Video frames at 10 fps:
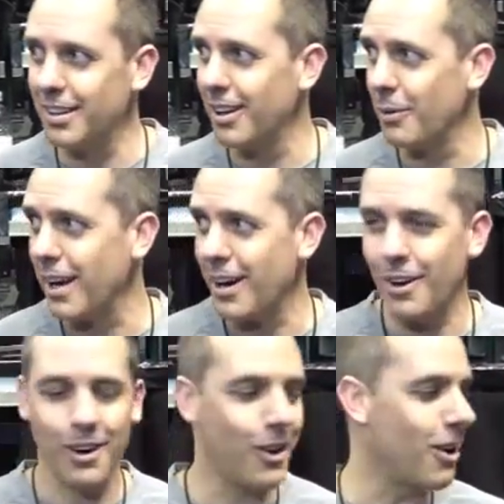you know, without
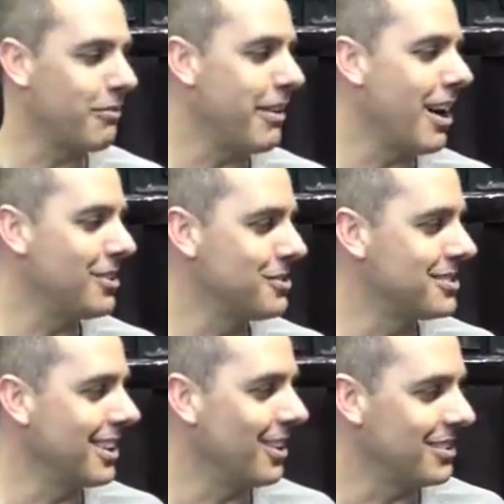all the hard fouls you're
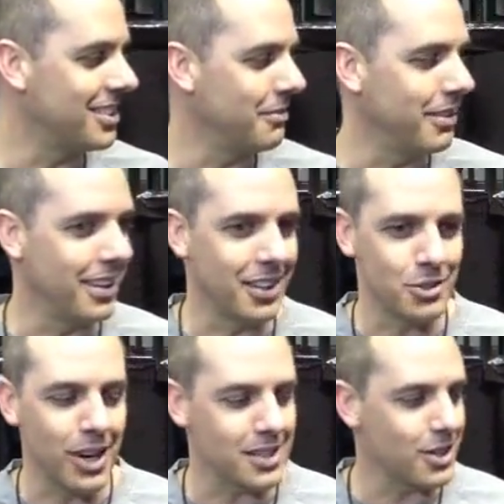seeing on TV and
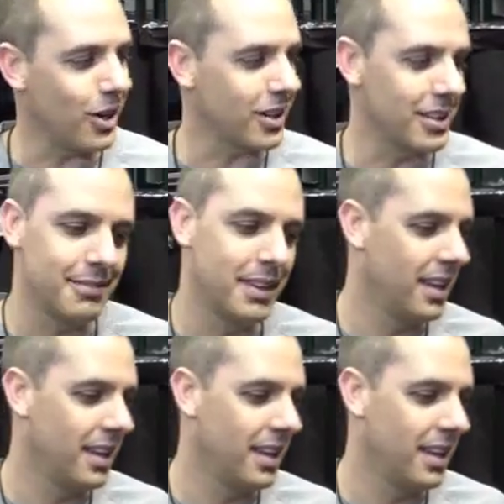trash talking.